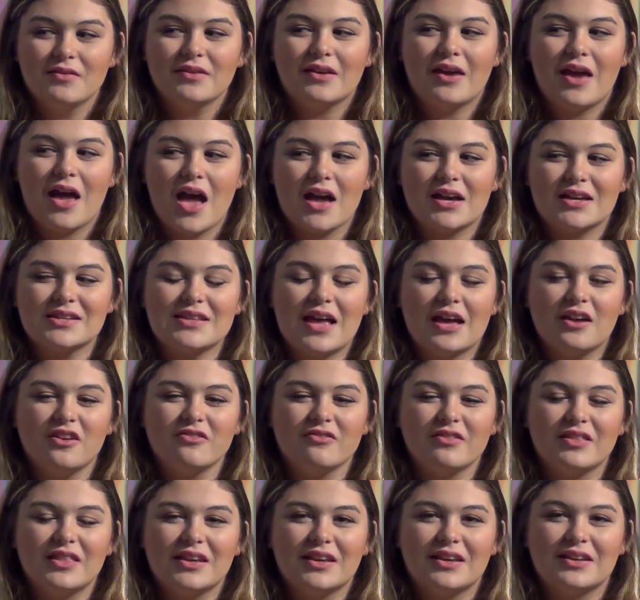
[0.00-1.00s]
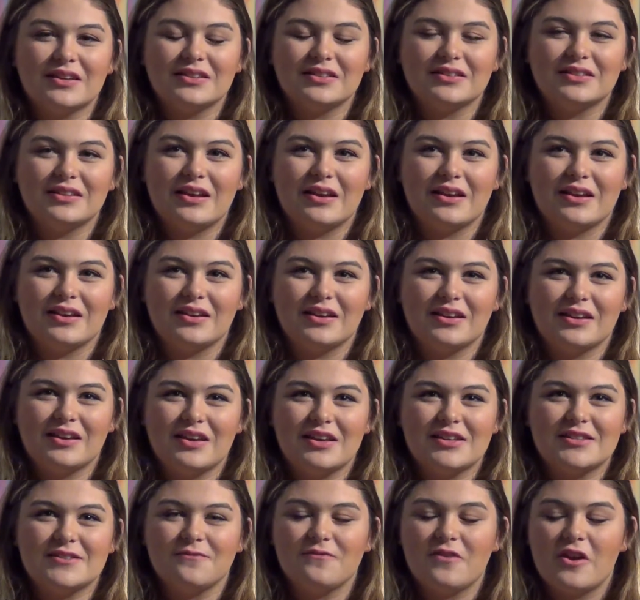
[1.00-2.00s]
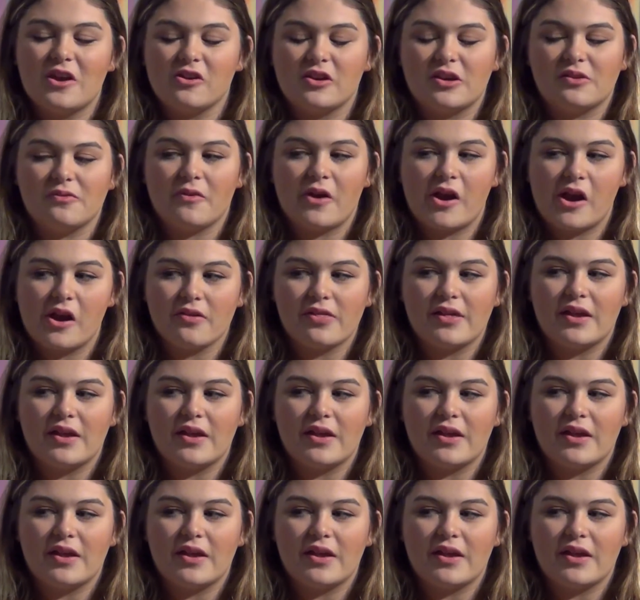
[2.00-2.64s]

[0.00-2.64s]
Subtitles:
Yeah, because I don't really, like, it's very rare